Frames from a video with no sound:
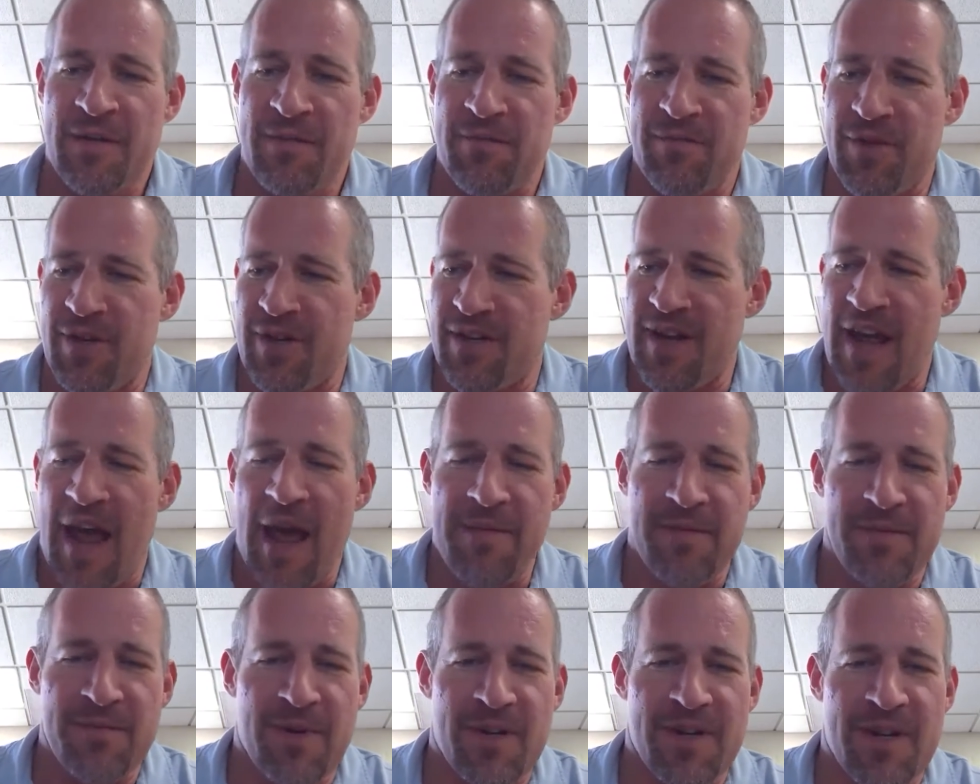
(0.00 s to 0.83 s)
But
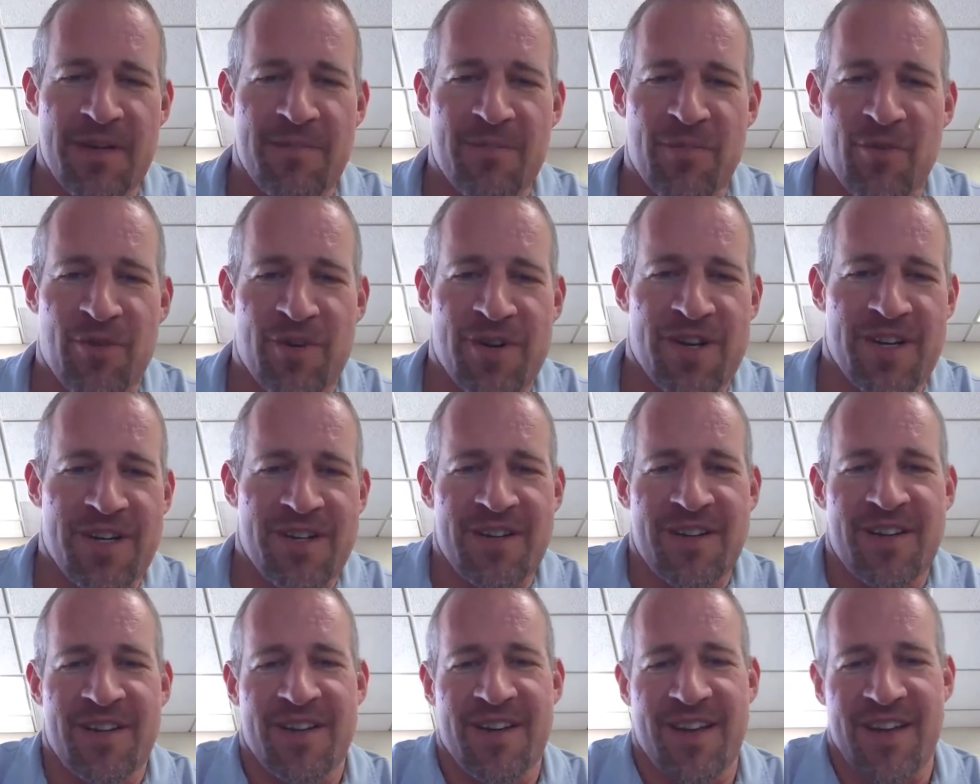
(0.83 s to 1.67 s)
happy Monday
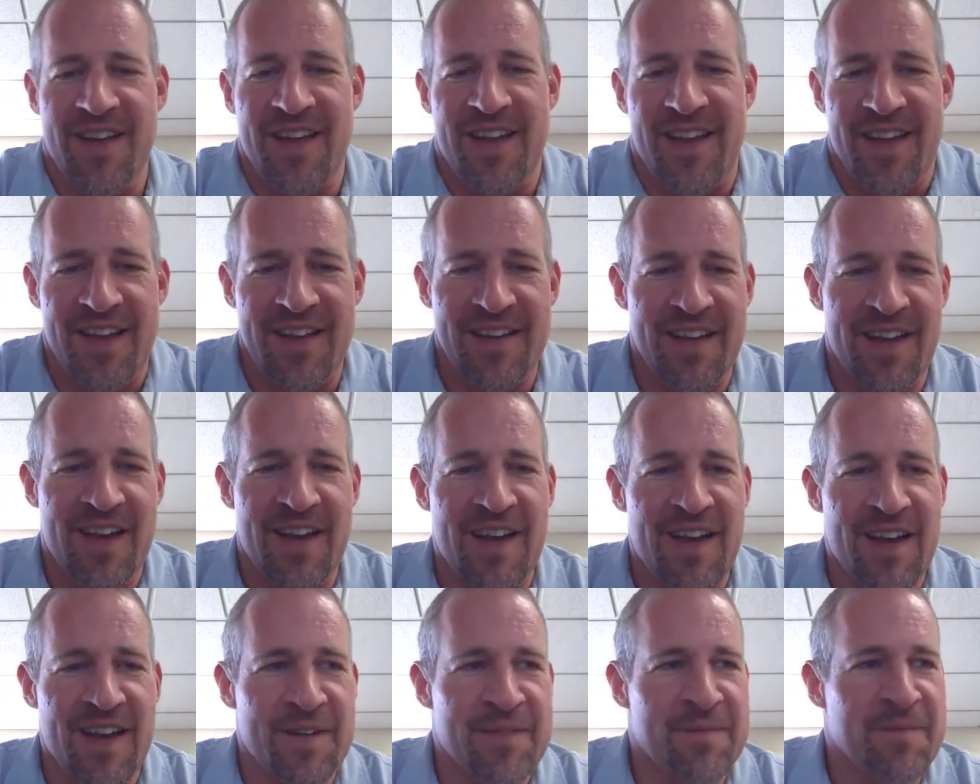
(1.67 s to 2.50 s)
morning, and
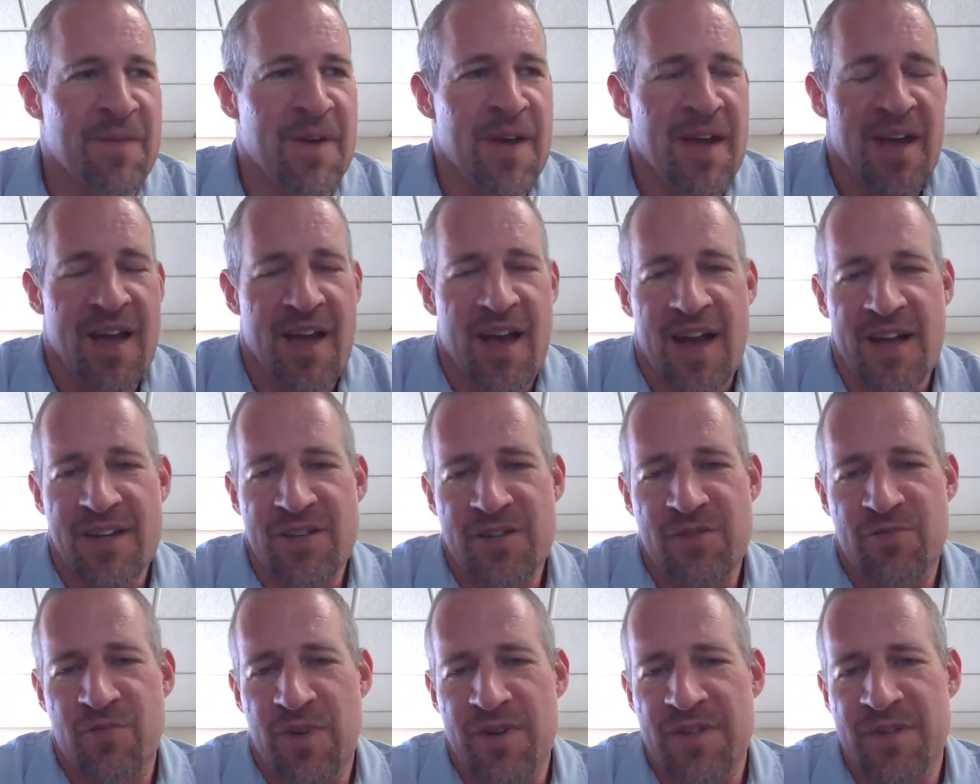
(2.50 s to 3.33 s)
I
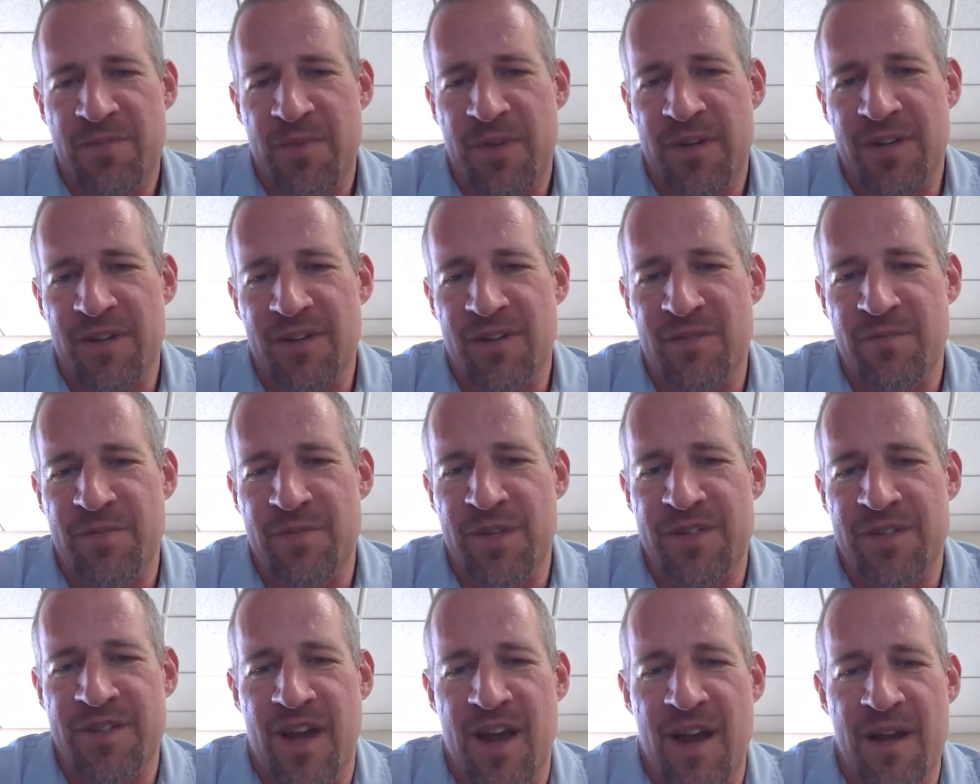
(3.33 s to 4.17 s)
just want to spend a little bit
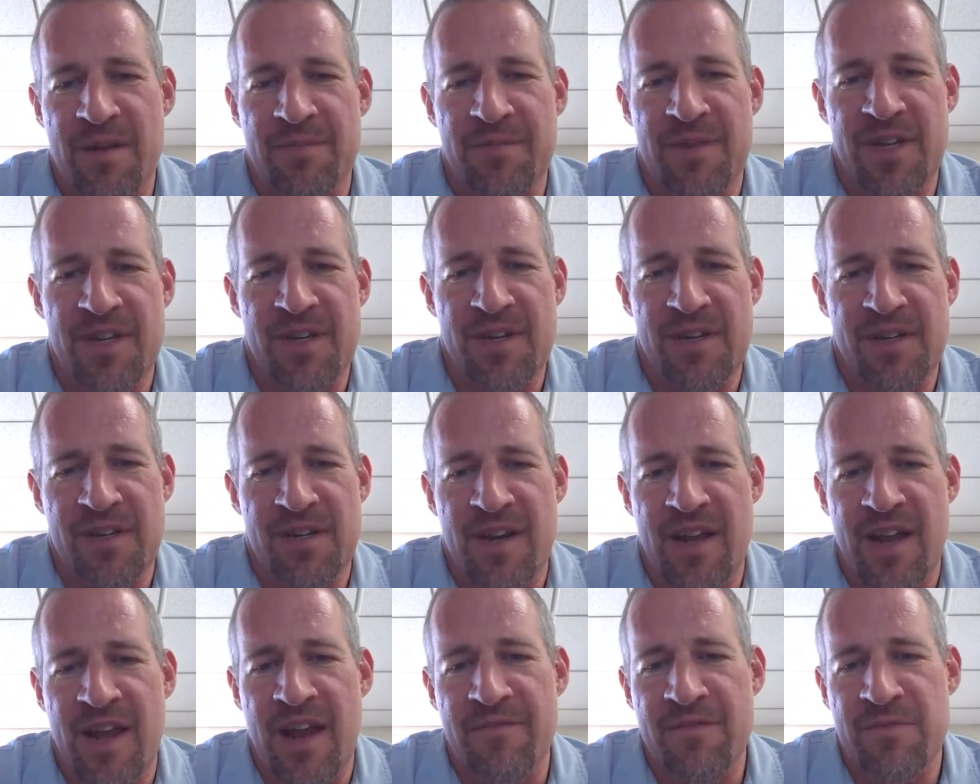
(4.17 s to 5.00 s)
of time getting
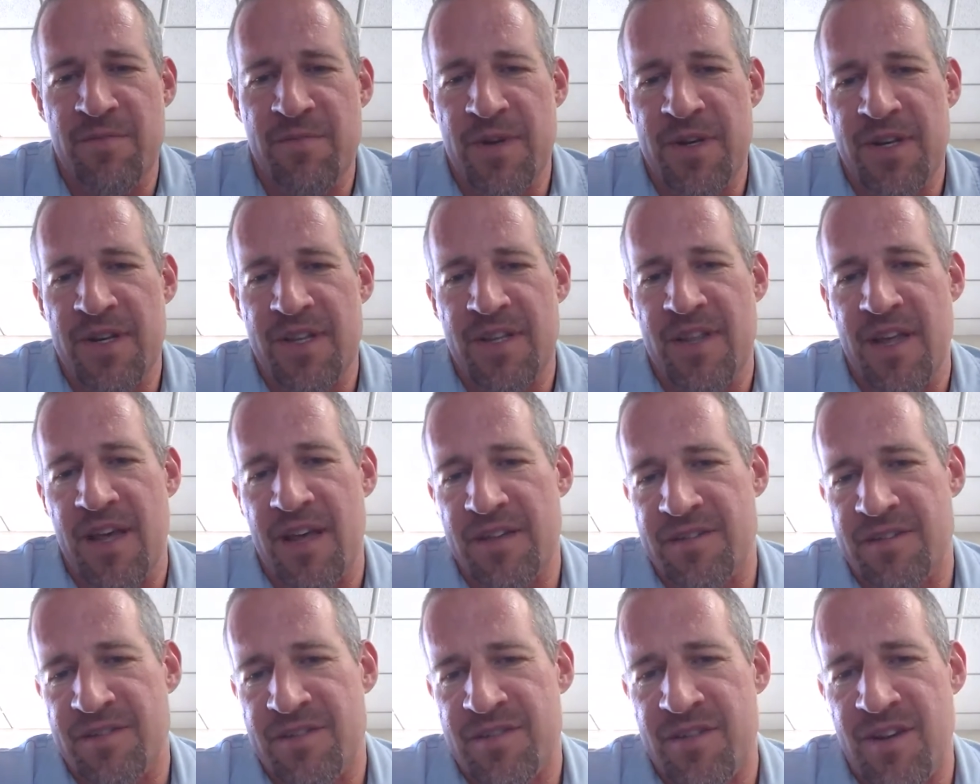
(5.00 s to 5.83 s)
everybody
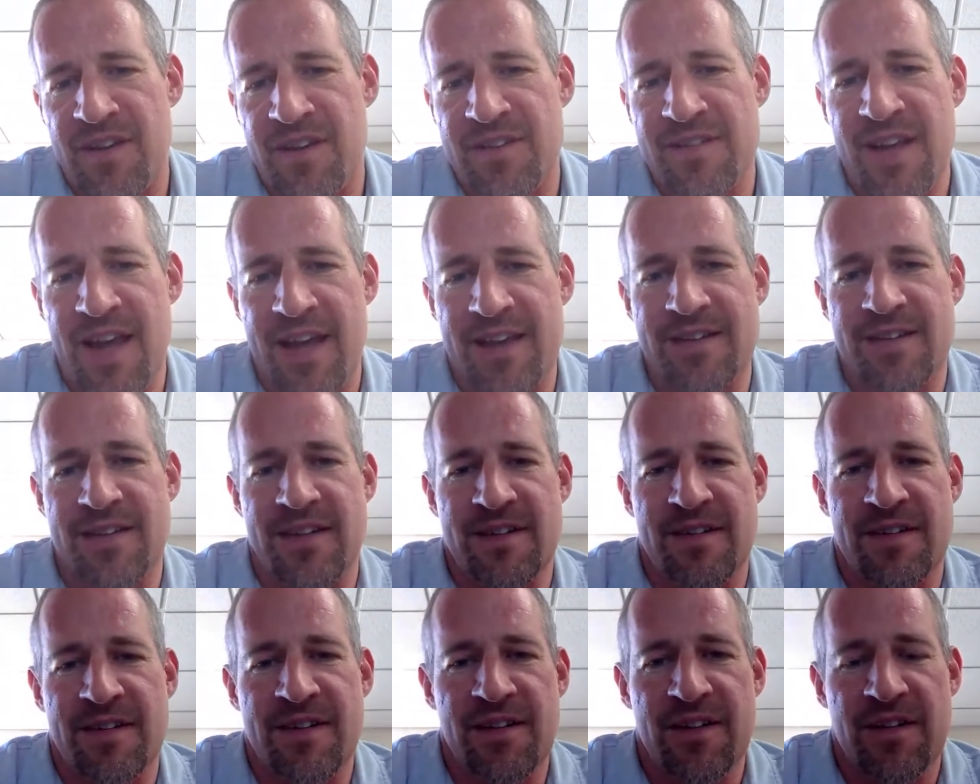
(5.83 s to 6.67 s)
that's
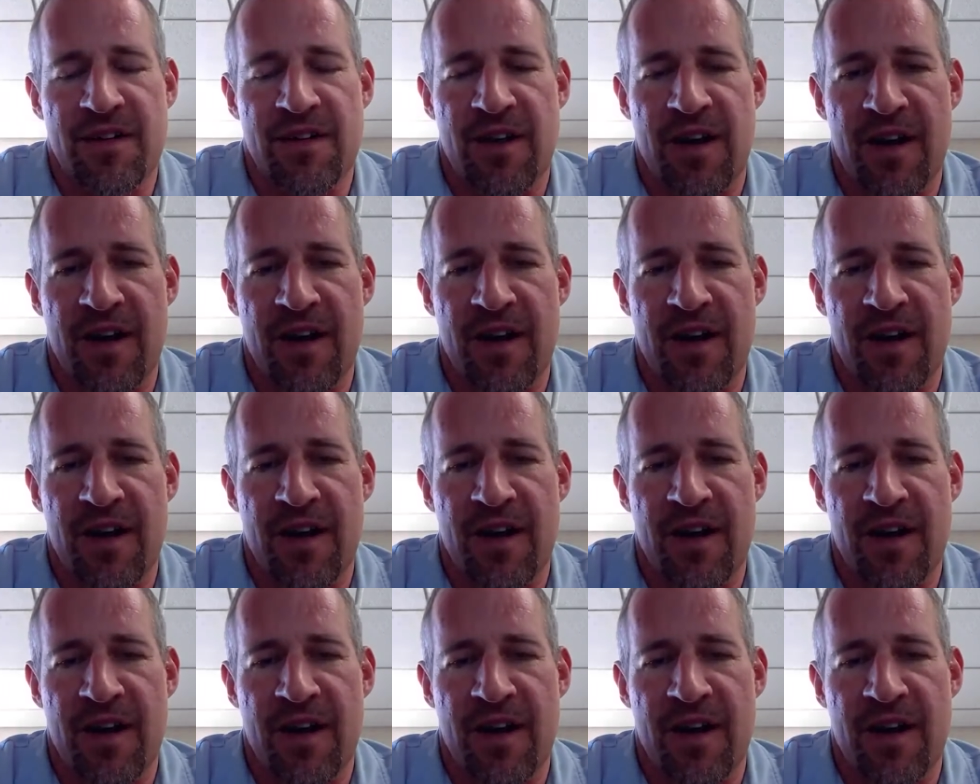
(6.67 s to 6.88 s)
attending